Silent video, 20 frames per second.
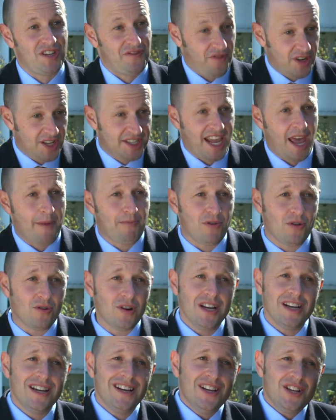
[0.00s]
For example,
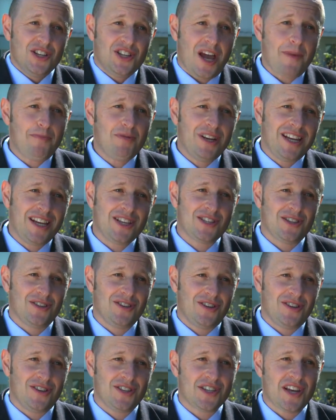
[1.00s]
Japanese
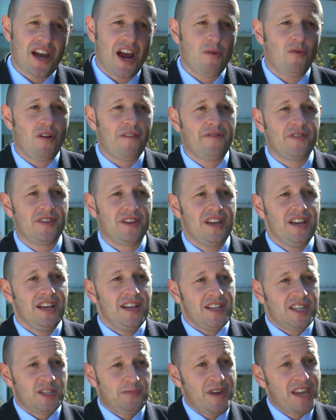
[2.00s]
learners are often
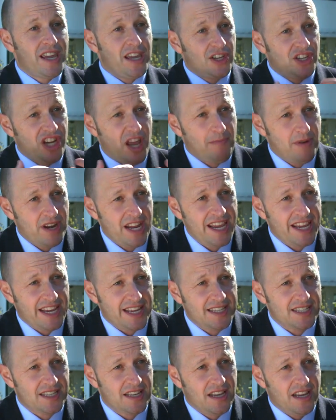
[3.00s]
speaking
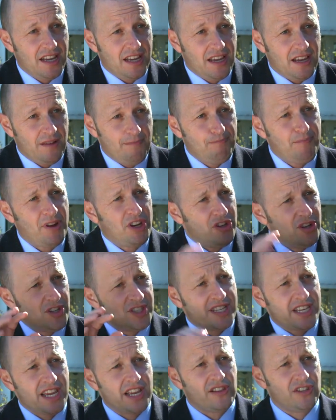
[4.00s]
Japanese, but
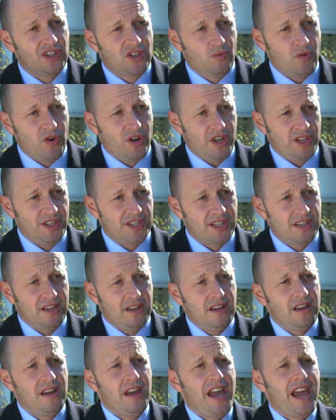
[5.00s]
using English words.
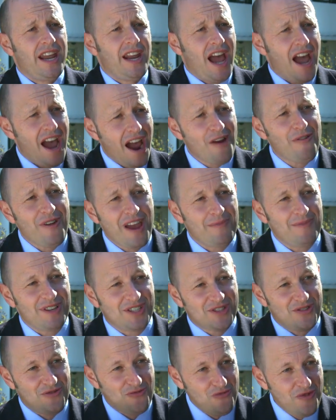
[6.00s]
And our aim is
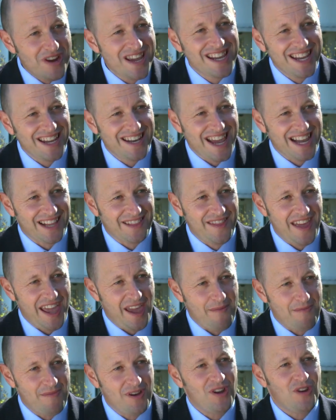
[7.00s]
to reconnect
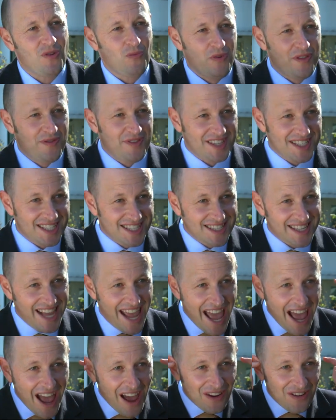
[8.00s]
them with the
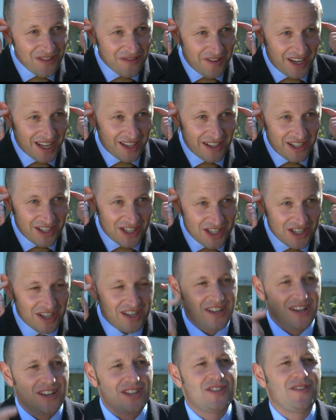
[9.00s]
sound of English
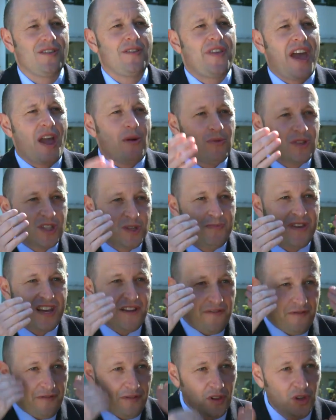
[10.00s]
so that they will speak
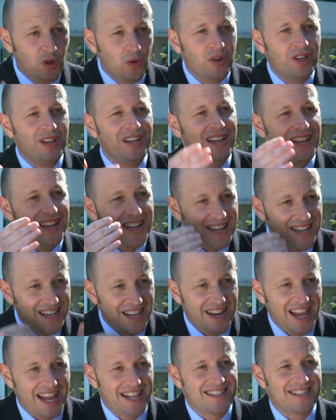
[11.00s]
fluid,
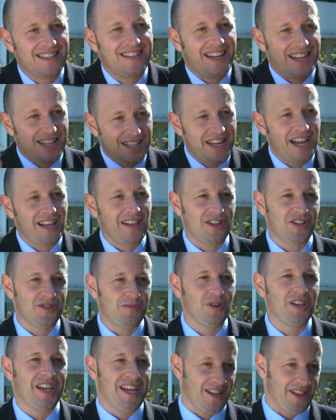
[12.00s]
connected,
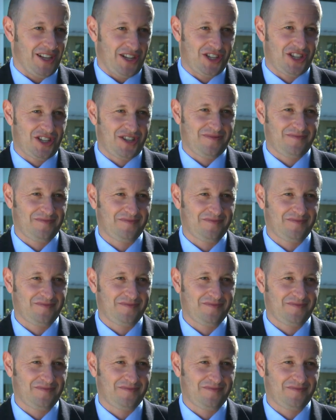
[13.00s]
intelligible English.